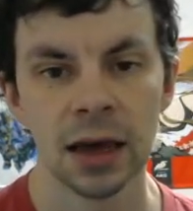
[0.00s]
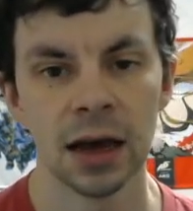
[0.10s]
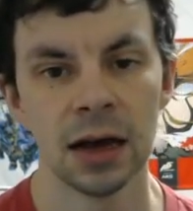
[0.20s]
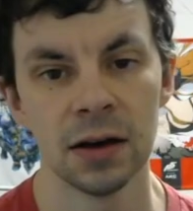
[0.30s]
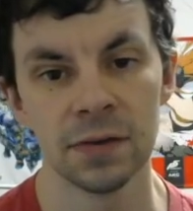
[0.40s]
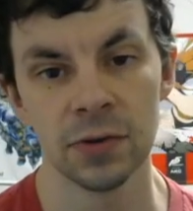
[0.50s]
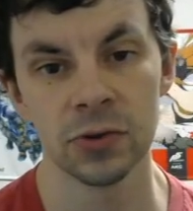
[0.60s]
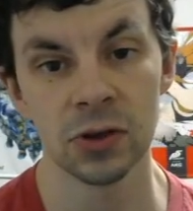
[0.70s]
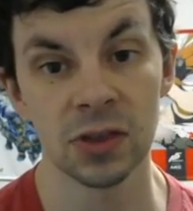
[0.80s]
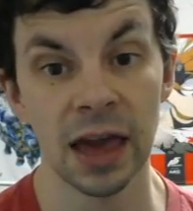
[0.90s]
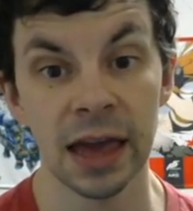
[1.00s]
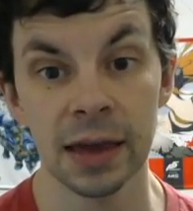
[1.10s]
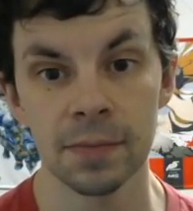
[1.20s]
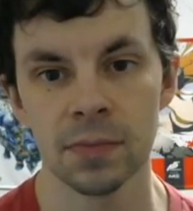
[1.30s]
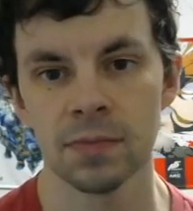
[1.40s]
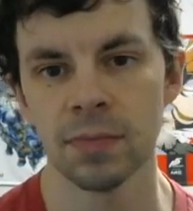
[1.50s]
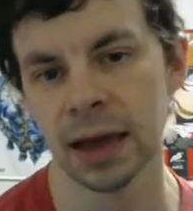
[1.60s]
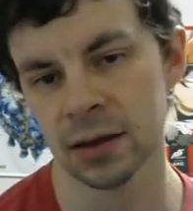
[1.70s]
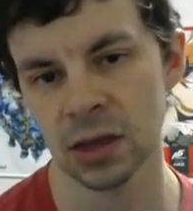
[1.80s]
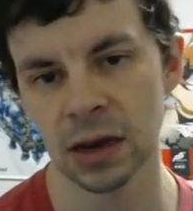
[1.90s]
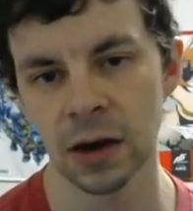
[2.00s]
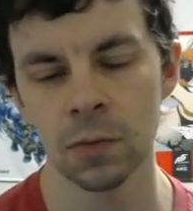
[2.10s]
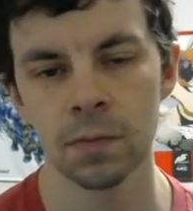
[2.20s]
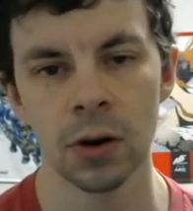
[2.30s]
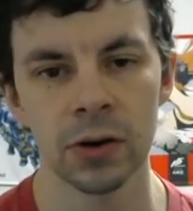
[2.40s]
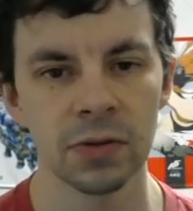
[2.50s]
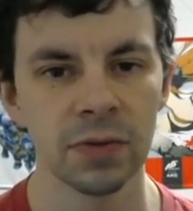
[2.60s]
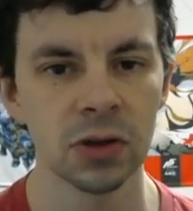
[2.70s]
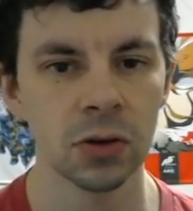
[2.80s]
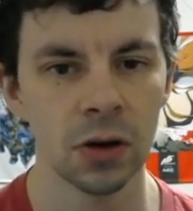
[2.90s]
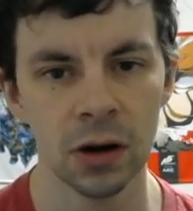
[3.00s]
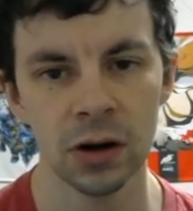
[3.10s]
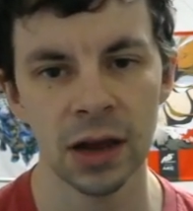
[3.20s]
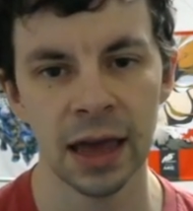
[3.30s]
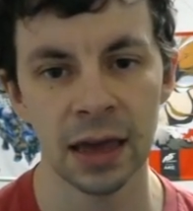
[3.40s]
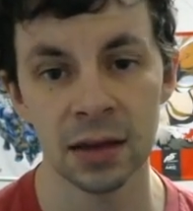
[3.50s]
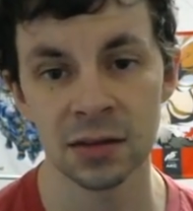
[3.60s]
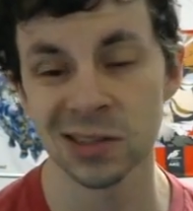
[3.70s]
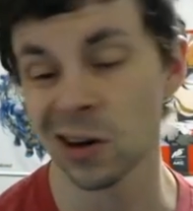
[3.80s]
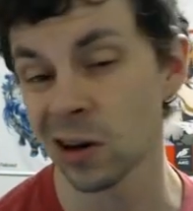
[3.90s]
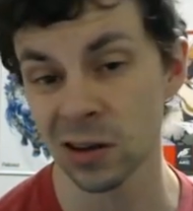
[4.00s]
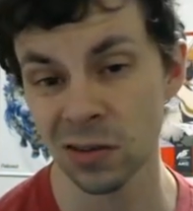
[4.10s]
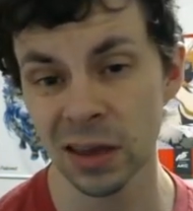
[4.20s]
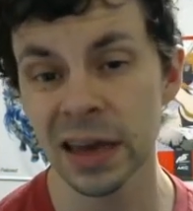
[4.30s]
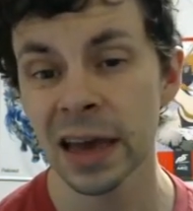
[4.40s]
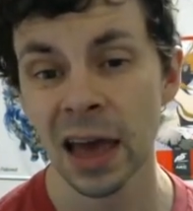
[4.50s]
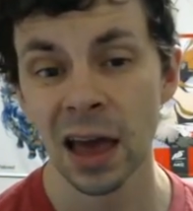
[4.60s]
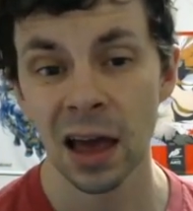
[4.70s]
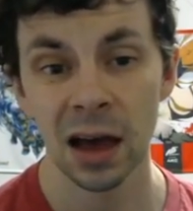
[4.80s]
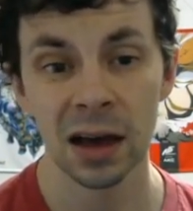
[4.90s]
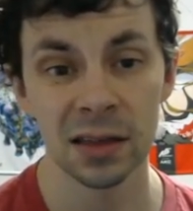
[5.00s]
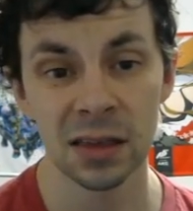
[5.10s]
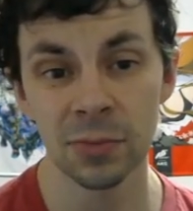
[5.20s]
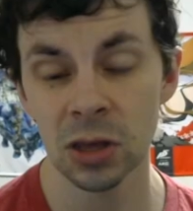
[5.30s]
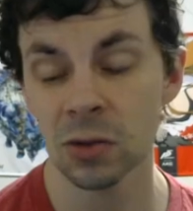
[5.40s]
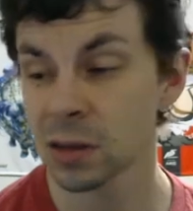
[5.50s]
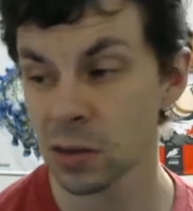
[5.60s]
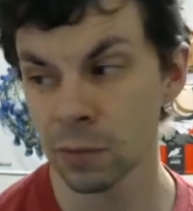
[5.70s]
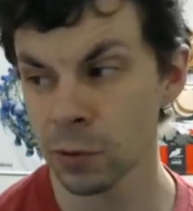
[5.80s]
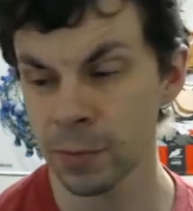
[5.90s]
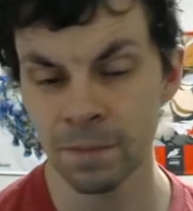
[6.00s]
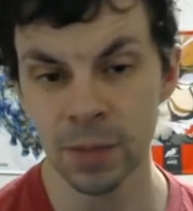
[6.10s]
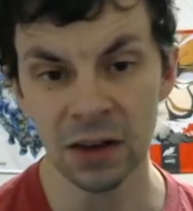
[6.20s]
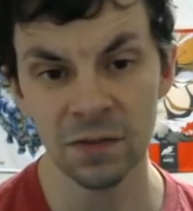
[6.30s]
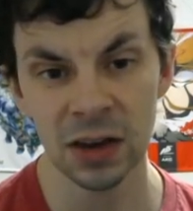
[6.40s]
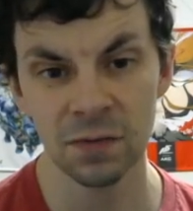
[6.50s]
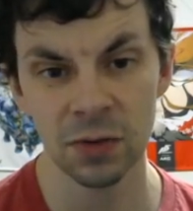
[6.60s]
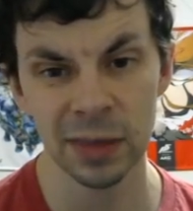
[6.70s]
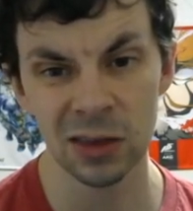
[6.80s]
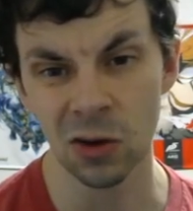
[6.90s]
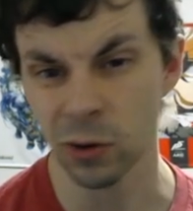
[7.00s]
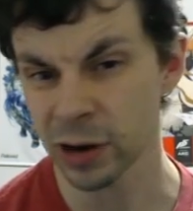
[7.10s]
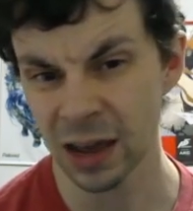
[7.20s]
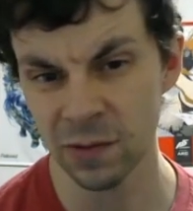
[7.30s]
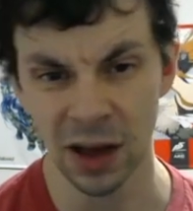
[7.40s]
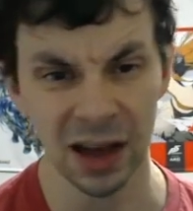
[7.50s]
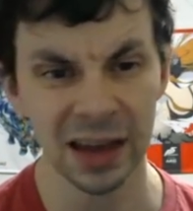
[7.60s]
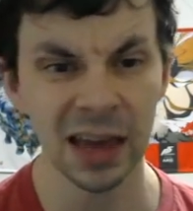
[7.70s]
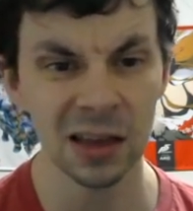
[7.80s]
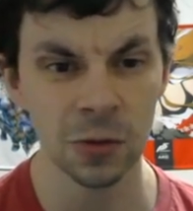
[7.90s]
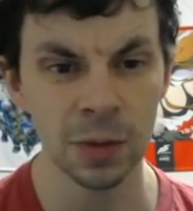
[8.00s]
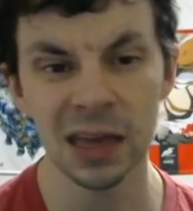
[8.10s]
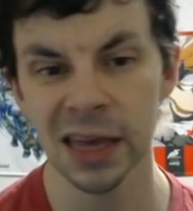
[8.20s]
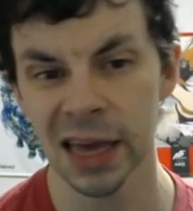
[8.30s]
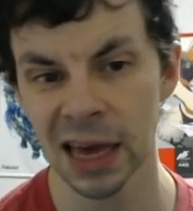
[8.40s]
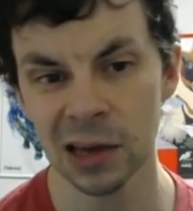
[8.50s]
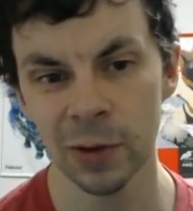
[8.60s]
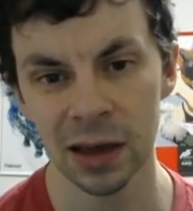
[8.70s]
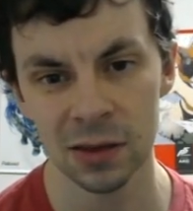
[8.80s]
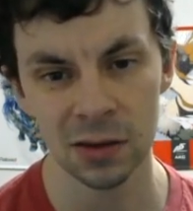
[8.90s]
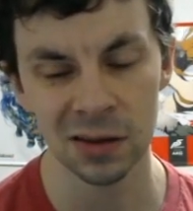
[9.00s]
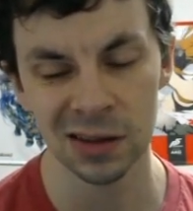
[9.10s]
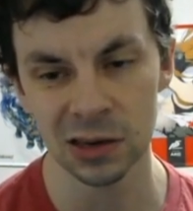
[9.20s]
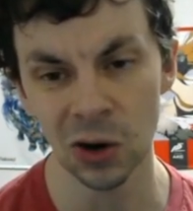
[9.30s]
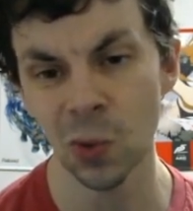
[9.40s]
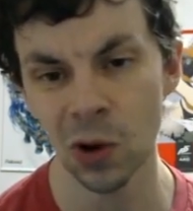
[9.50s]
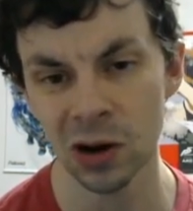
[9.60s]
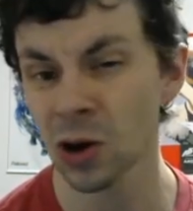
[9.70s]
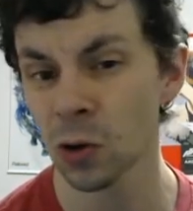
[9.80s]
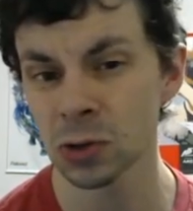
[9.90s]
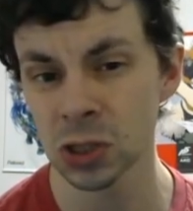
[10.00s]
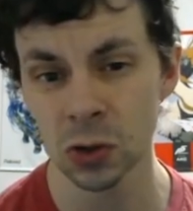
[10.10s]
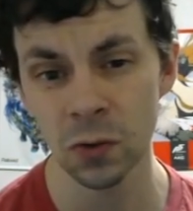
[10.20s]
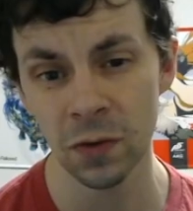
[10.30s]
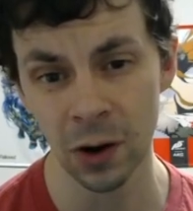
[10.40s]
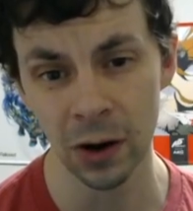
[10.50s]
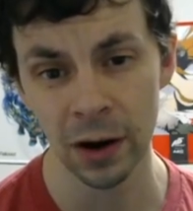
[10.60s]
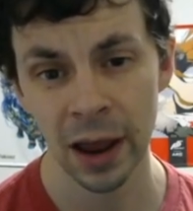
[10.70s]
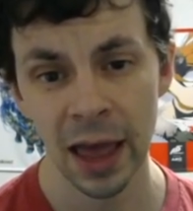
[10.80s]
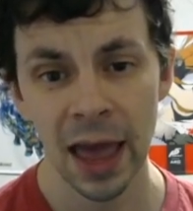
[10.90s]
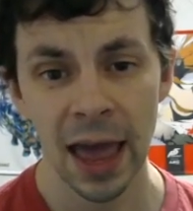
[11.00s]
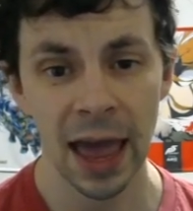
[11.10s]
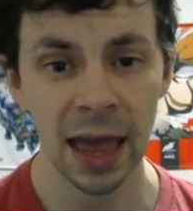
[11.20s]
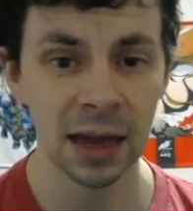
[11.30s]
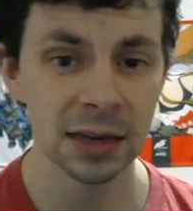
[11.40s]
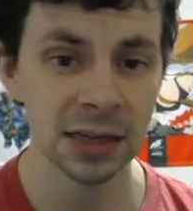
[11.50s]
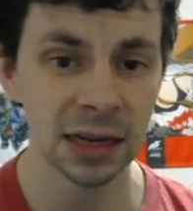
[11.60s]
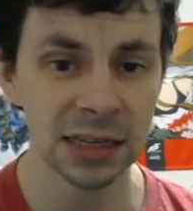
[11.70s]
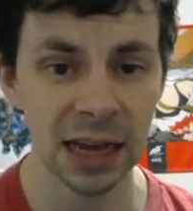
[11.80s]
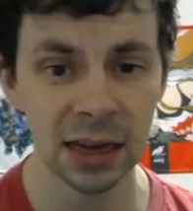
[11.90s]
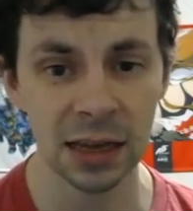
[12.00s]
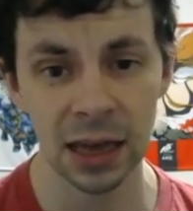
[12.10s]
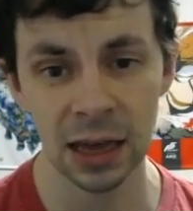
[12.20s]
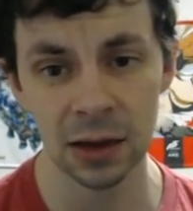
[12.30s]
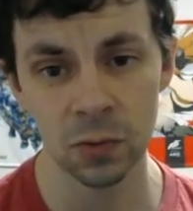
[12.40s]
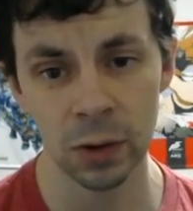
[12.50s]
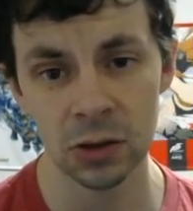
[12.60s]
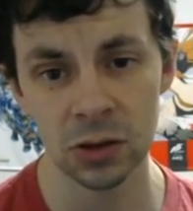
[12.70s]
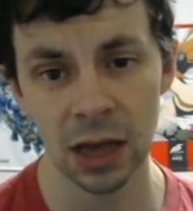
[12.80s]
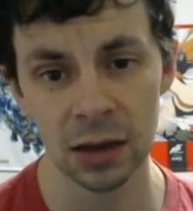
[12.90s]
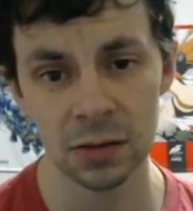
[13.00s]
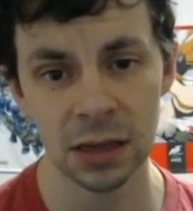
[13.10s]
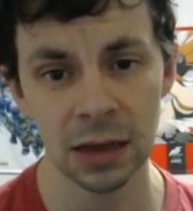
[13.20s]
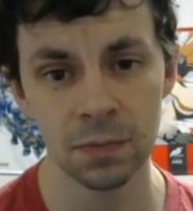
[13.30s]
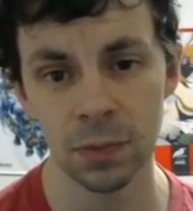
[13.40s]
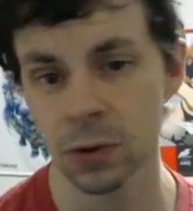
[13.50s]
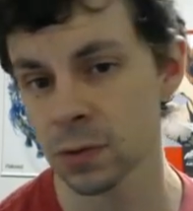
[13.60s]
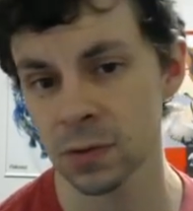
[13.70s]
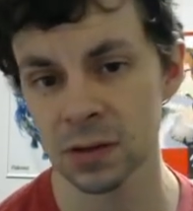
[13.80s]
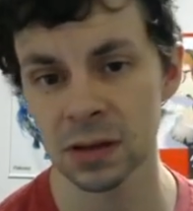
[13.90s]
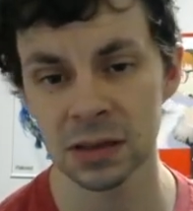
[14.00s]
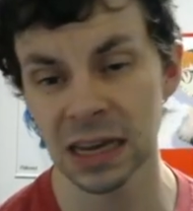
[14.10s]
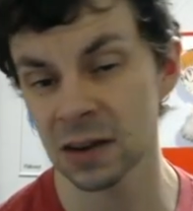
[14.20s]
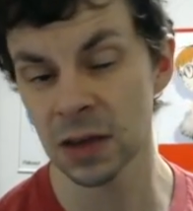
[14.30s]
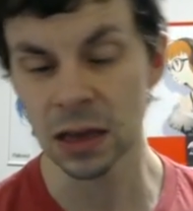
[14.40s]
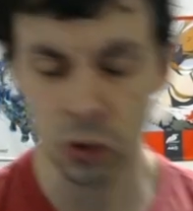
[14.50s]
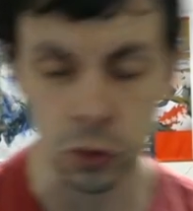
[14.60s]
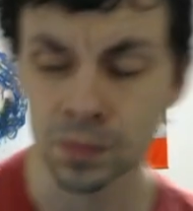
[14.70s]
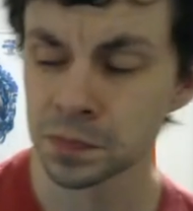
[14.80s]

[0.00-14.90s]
For just a maxing out part of the vision card. And honestly, some of the units that would be benefiting from this already have high HP anyway, so you don't want to go too far. And attack and range attack 10 of each.